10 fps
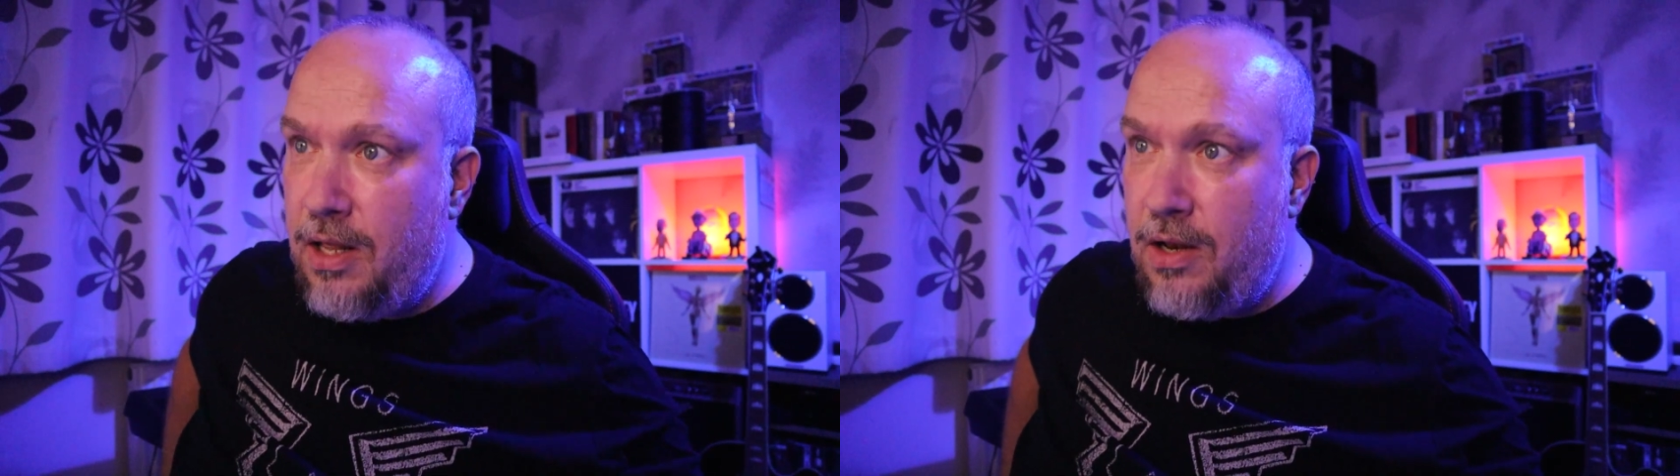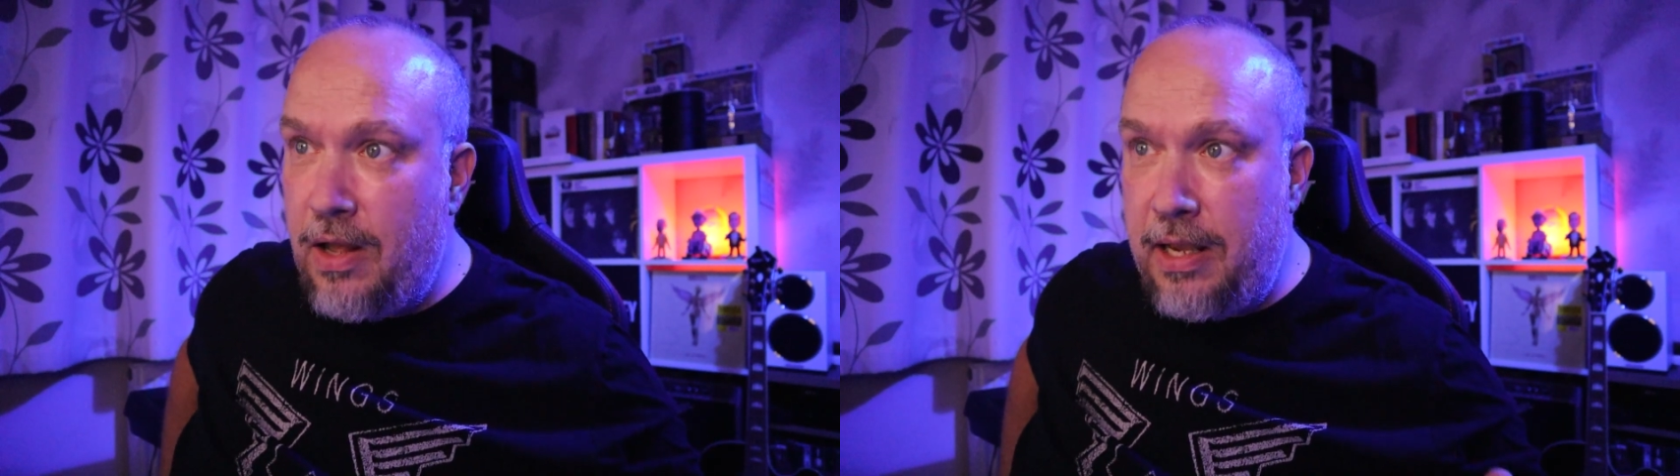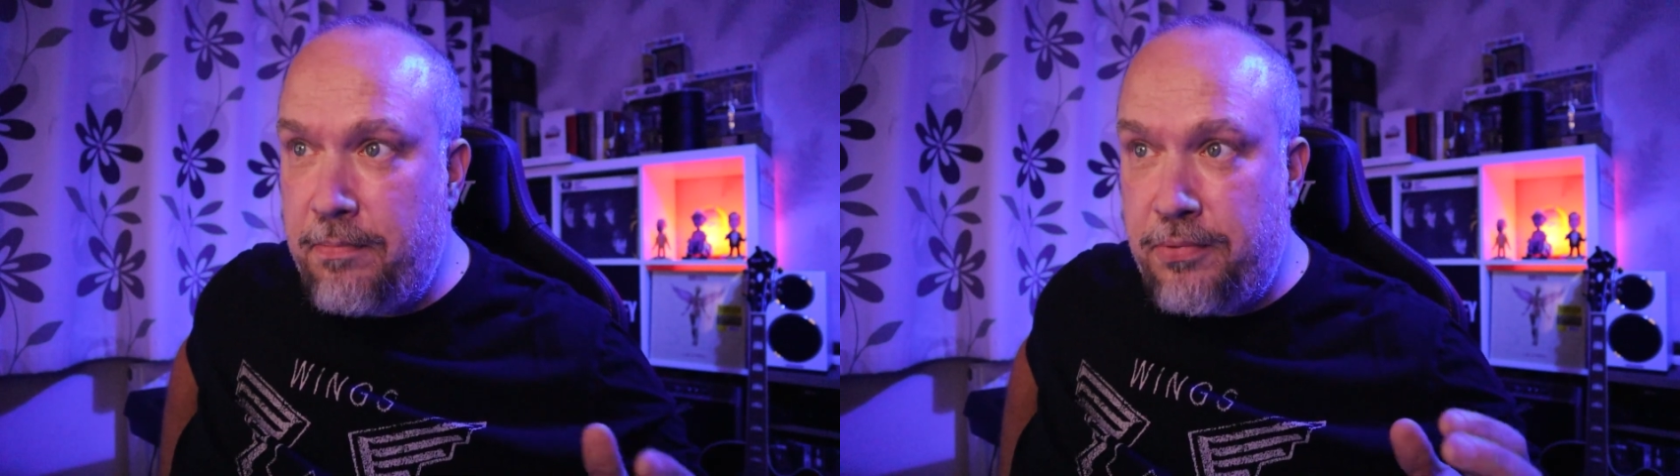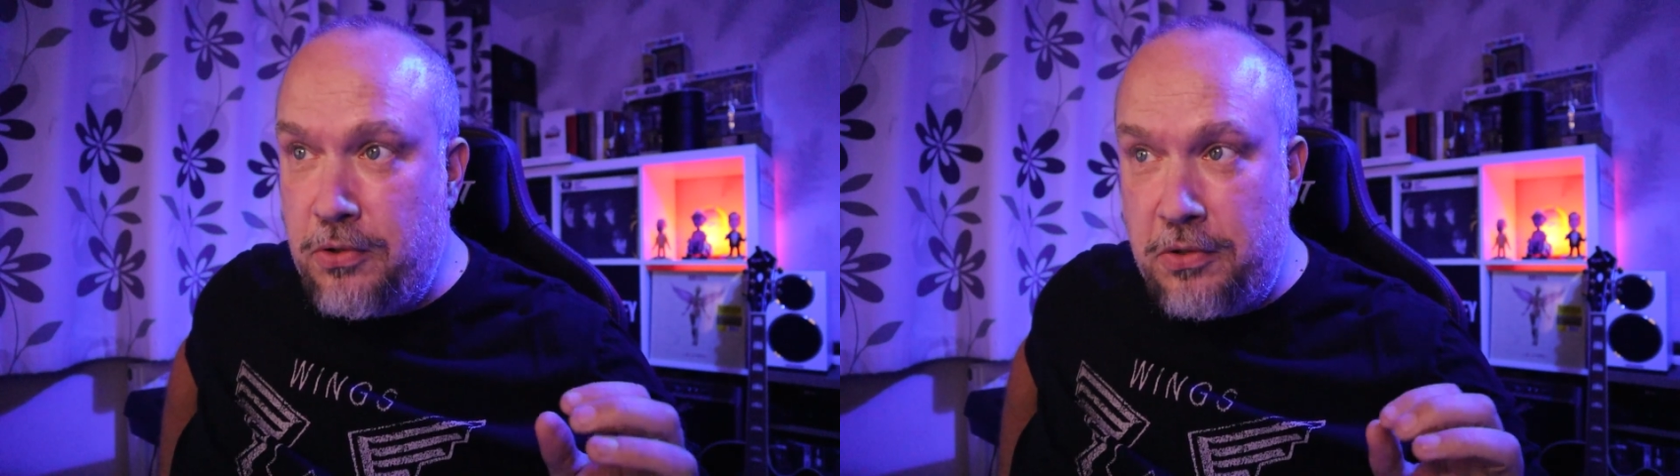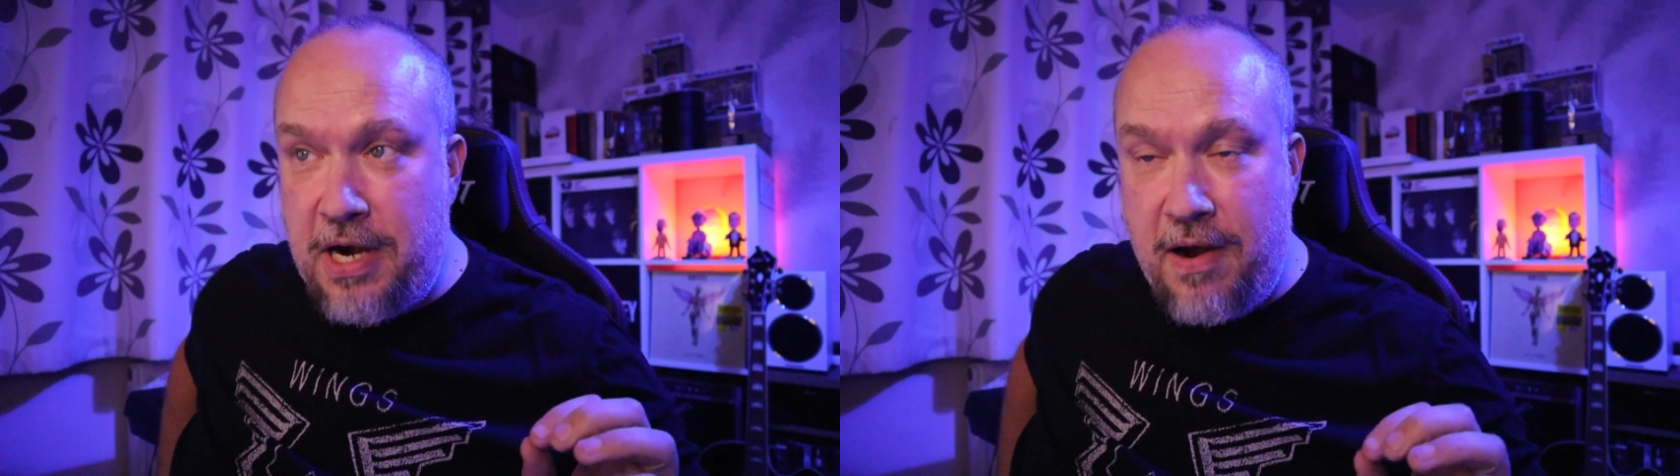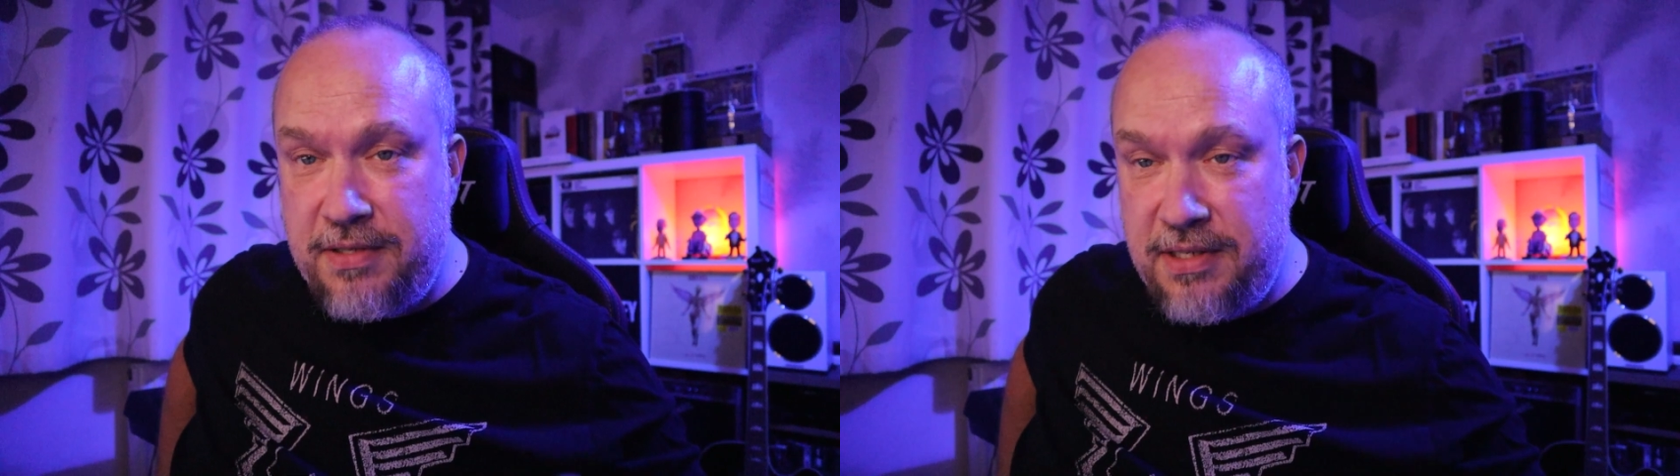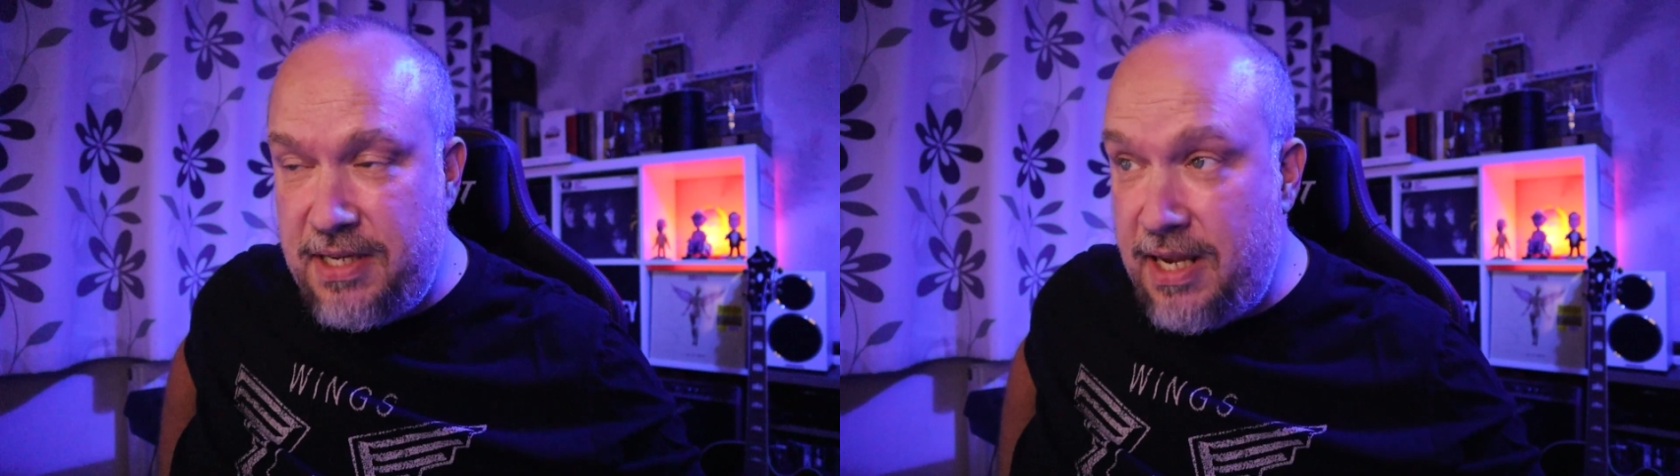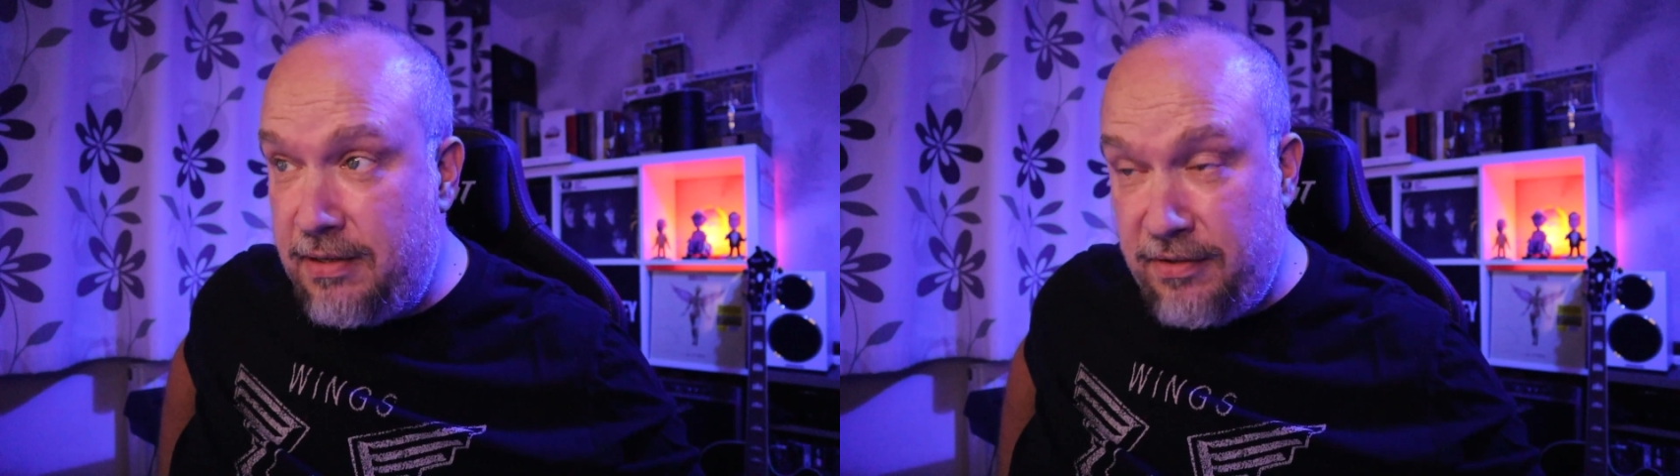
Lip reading: Like George Harrison said,